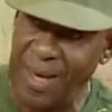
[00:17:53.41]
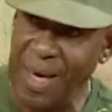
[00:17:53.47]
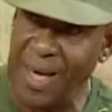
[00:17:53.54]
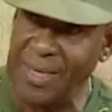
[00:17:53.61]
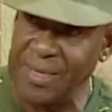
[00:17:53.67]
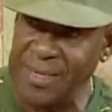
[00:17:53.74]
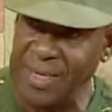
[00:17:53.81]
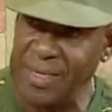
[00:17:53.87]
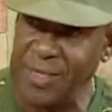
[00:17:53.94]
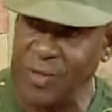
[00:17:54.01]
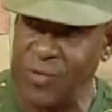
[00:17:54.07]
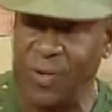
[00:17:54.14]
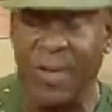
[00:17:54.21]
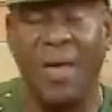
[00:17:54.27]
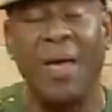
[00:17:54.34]

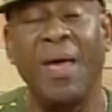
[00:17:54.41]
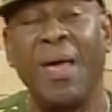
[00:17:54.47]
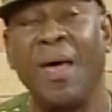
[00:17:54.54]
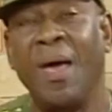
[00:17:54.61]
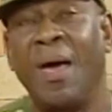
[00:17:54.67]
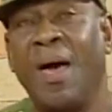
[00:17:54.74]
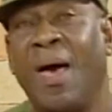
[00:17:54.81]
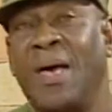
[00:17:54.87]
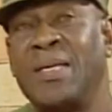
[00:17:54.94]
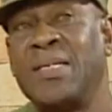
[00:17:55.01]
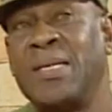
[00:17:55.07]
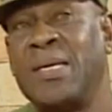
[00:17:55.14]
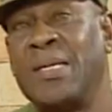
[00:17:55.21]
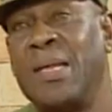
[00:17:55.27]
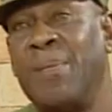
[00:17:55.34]
ancestry. Yeah. I
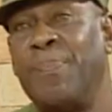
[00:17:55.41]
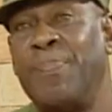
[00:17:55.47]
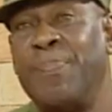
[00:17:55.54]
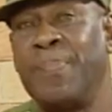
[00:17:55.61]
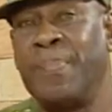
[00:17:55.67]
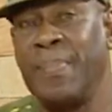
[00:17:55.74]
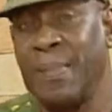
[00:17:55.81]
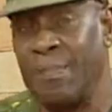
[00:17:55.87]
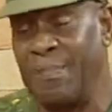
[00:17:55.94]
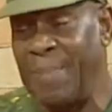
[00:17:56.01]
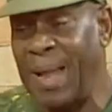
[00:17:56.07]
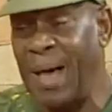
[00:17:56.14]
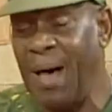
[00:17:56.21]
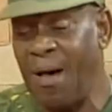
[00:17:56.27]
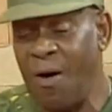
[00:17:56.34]
said the
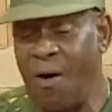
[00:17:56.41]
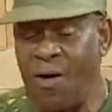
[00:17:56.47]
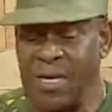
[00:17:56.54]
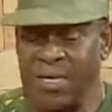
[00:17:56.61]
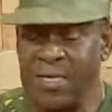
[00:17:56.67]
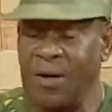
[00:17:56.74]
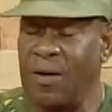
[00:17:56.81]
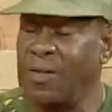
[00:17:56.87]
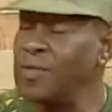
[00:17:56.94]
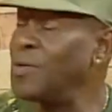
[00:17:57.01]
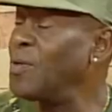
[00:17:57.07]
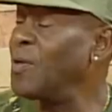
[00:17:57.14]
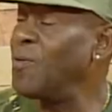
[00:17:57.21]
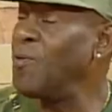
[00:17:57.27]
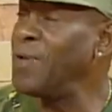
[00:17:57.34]
black is
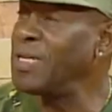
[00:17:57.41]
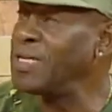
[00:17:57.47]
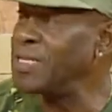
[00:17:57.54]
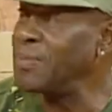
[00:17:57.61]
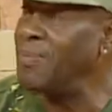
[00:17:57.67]
also the rich